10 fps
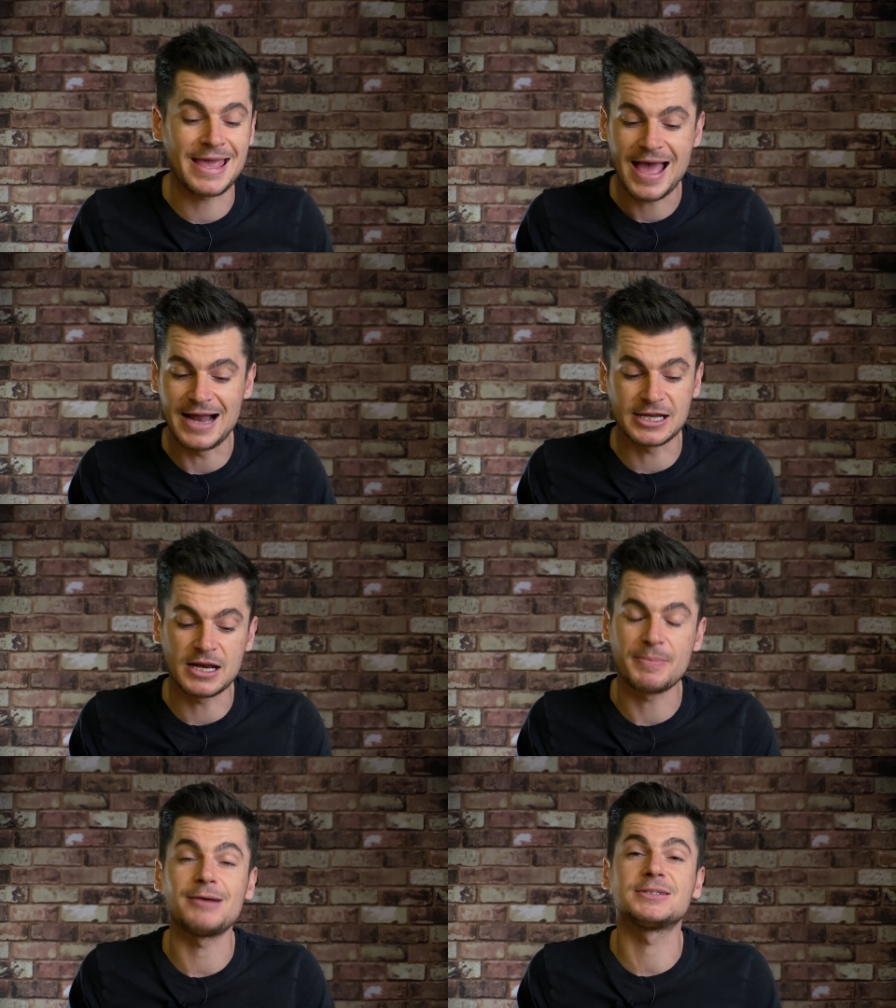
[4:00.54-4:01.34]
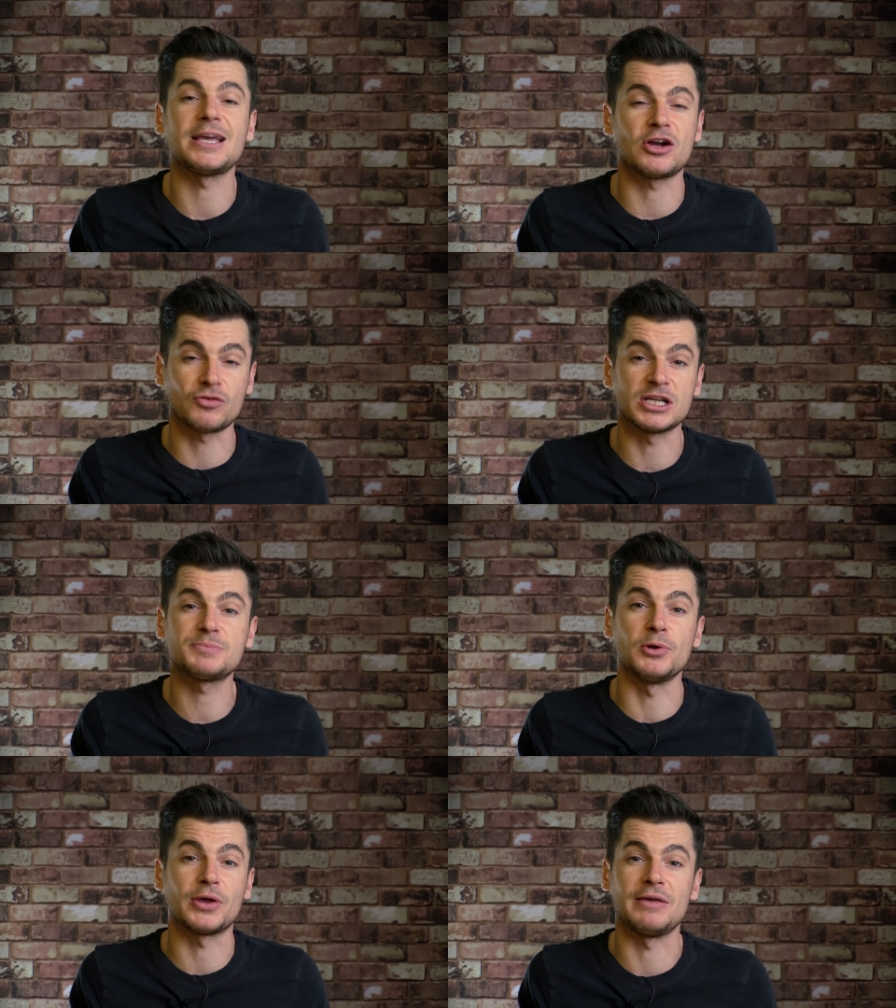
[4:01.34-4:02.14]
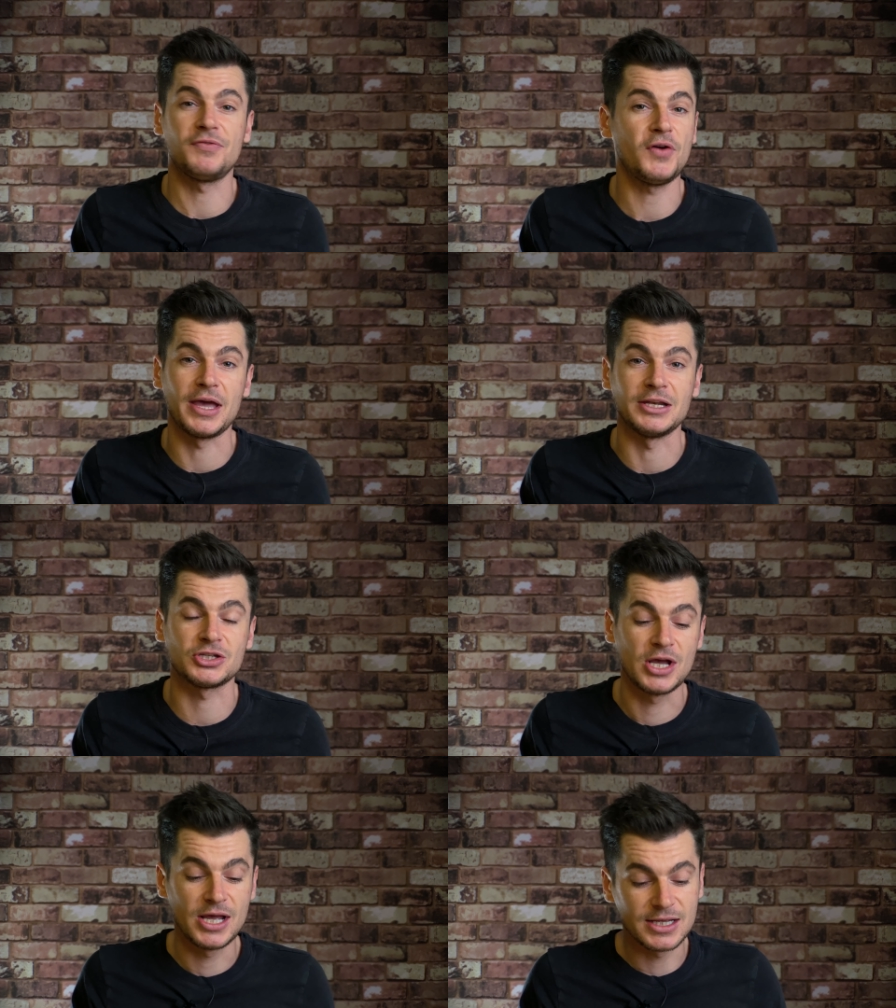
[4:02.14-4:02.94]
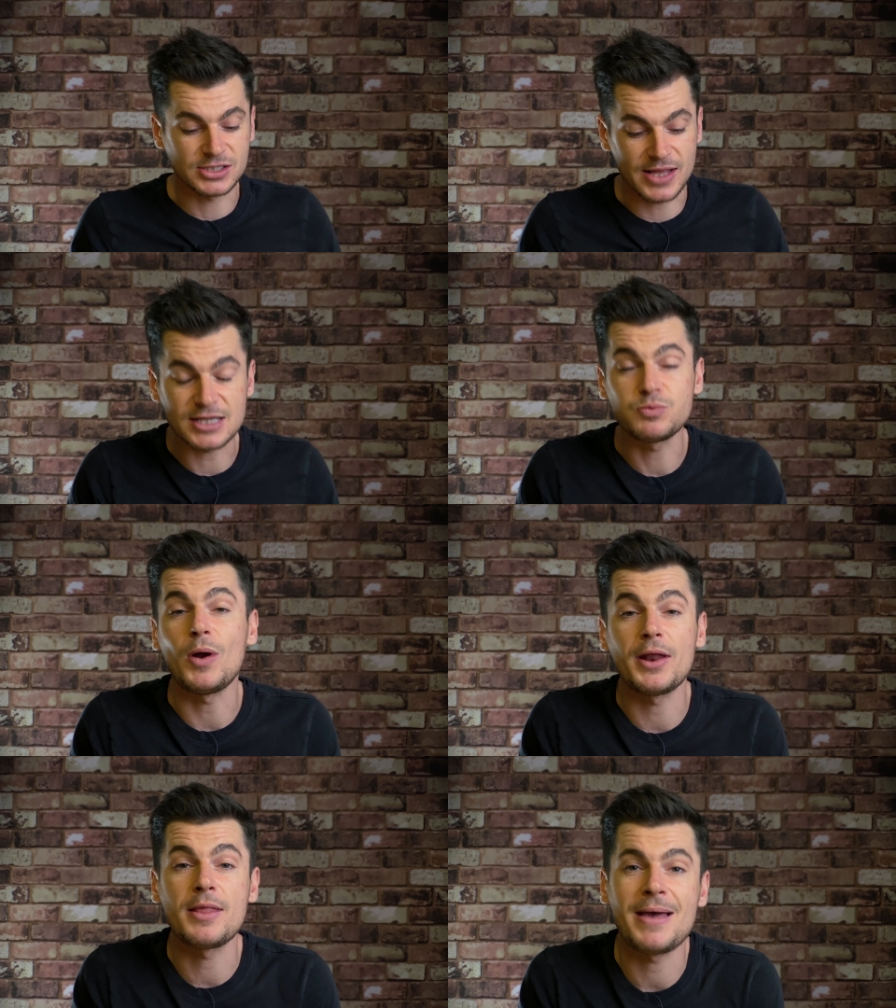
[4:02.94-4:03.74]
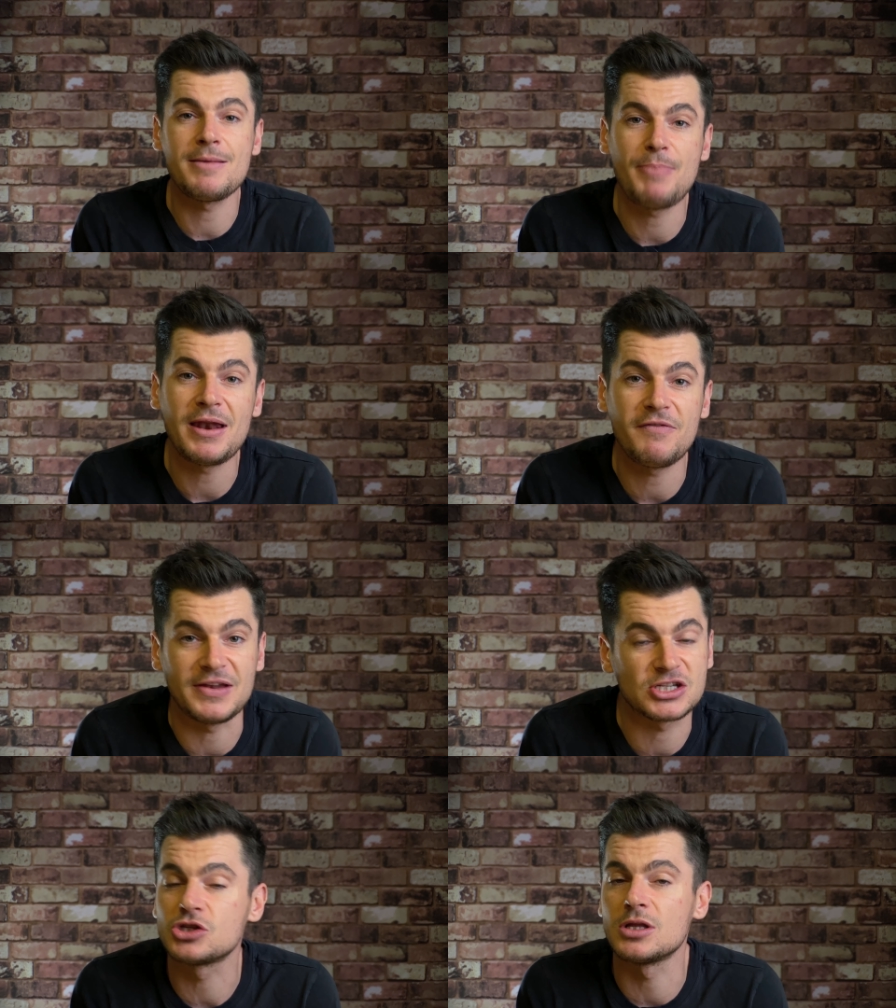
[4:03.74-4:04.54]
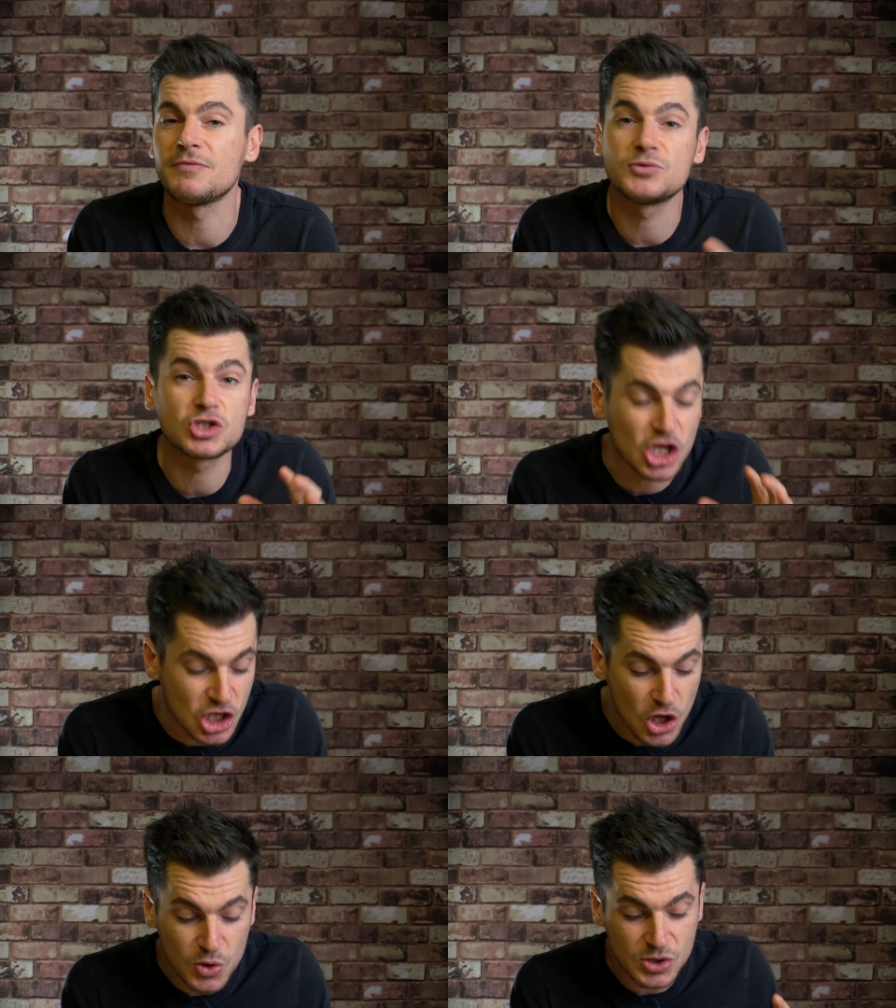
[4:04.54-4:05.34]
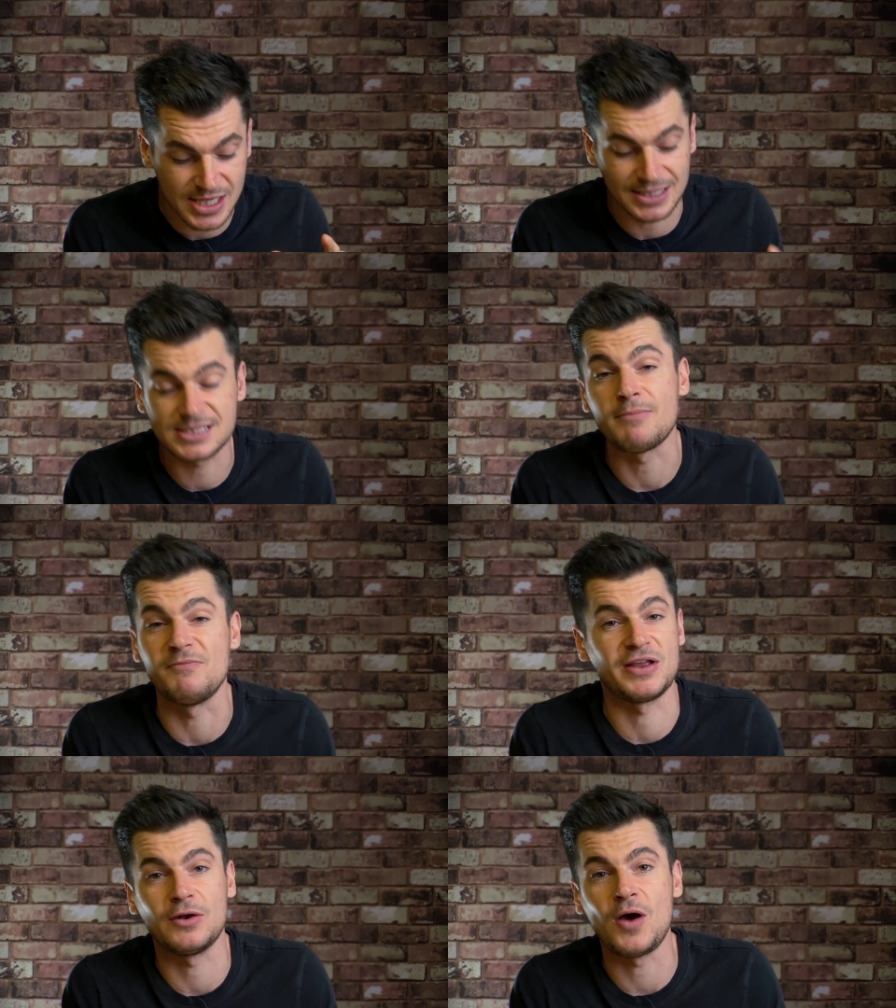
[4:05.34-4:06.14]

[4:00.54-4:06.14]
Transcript: and you're gonna be able to get crisp looking footage. So that's one of the main benefits to using something like